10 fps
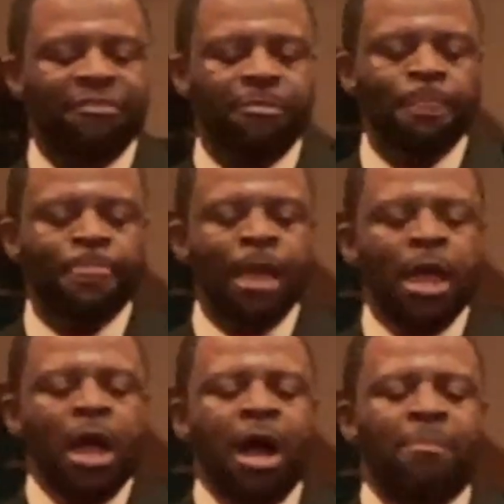Mm,
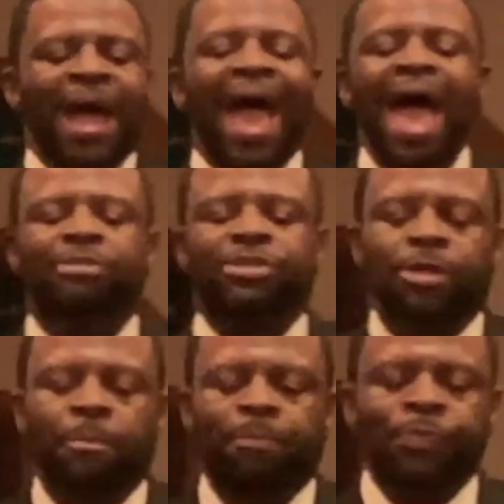uh, perhaps
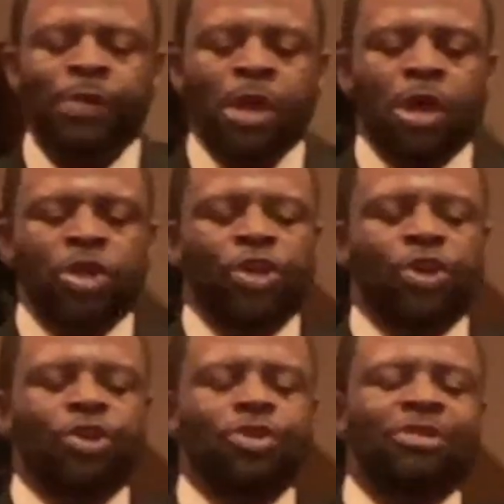you,
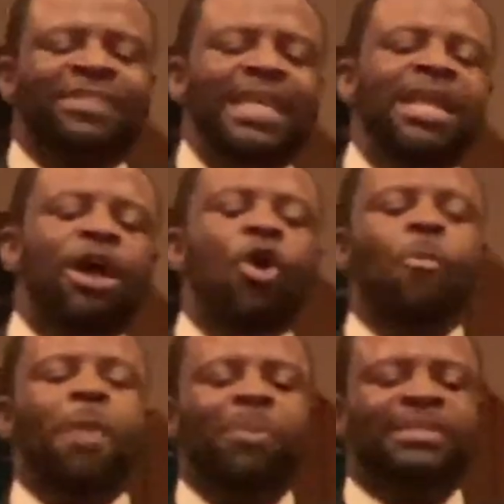you, you've seen the
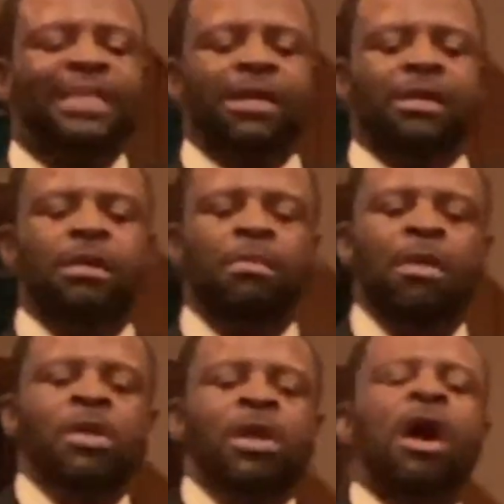old bumper sticker,
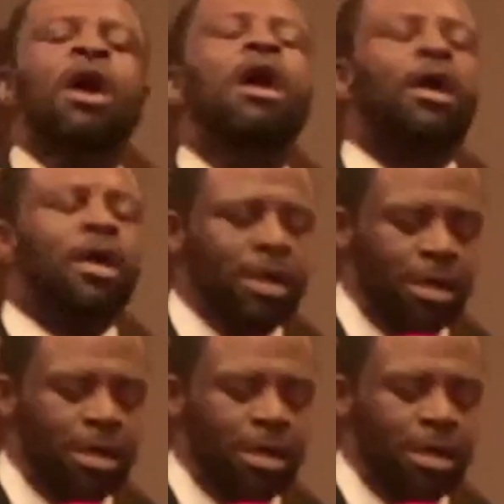honk